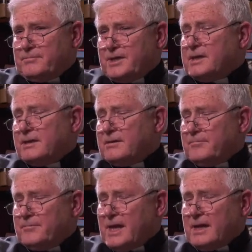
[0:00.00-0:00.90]

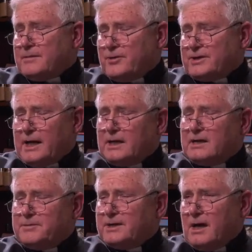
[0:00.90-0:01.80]
being man
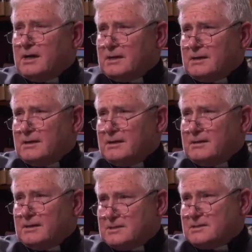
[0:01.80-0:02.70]
pretending to be God.
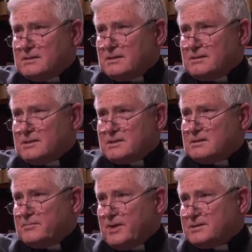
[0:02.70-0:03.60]
This
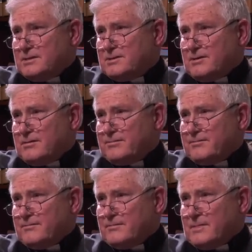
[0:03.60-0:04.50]
is the message here.
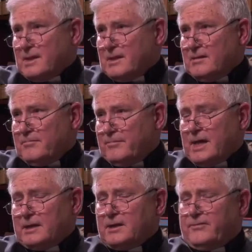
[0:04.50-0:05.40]

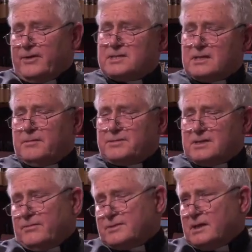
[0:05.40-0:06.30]
Man convincing
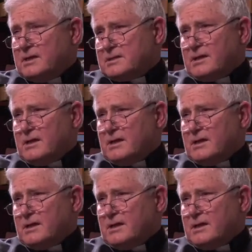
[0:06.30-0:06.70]
himself that he is